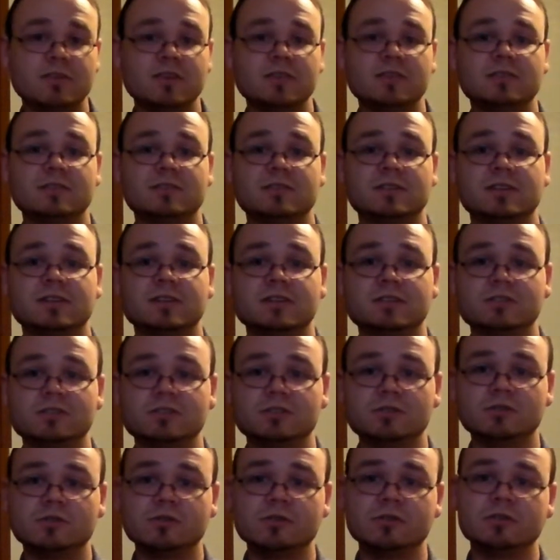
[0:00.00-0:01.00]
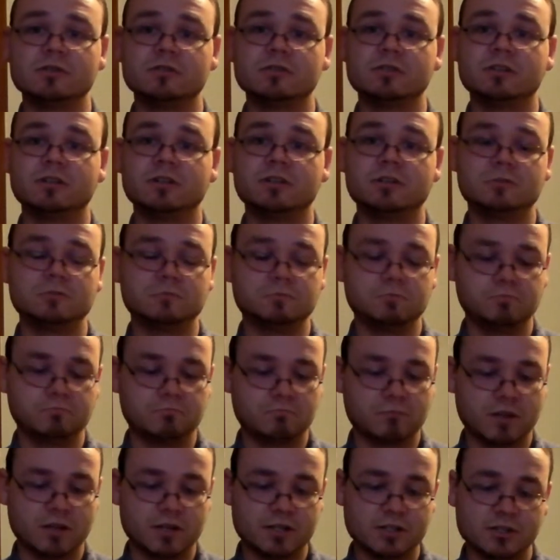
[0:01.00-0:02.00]
these studies short,
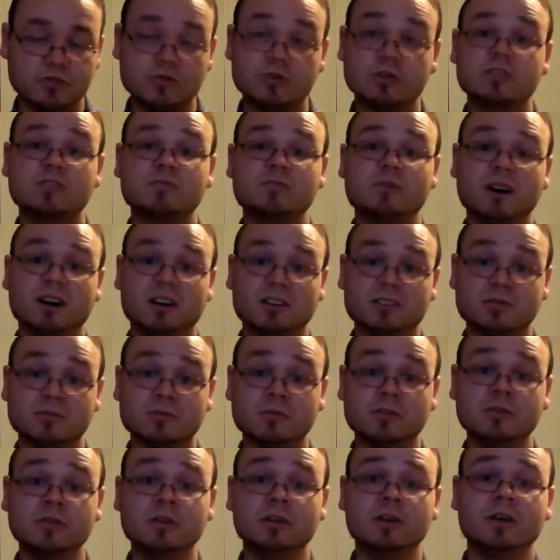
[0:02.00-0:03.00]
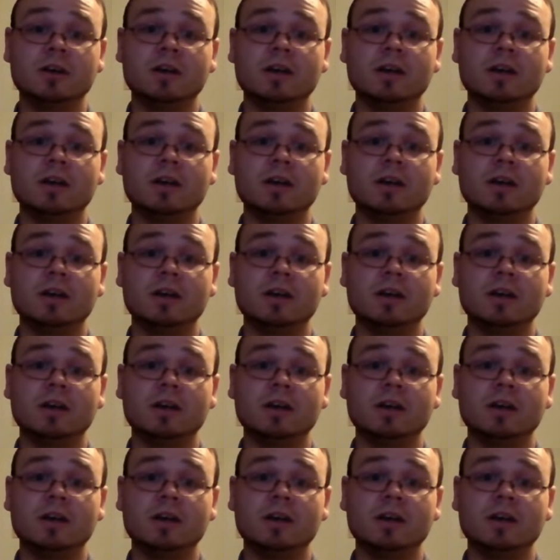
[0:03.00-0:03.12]
as short as possible.